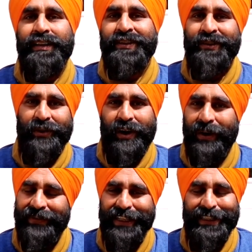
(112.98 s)
So
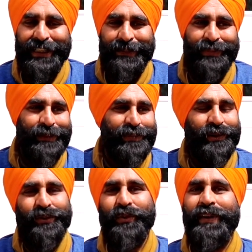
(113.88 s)
obviously
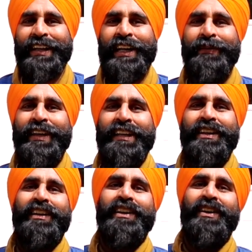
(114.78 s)
people who were
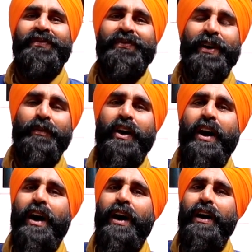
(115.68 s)
coming from
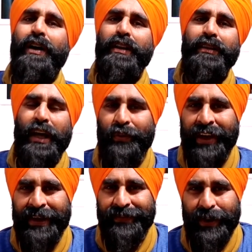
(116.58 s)
all the
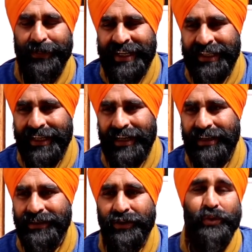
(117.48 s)
way from
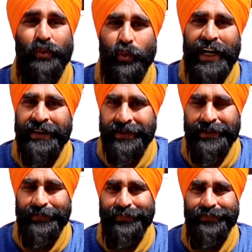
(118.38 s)
India through
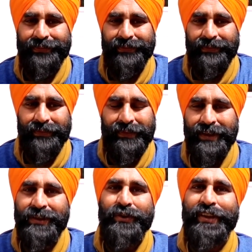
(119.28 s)
water,
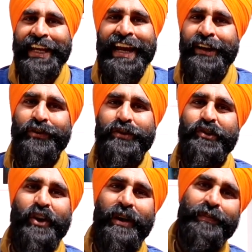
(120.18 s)
so they had to
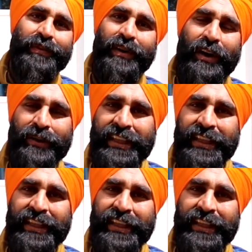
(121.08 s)
stop on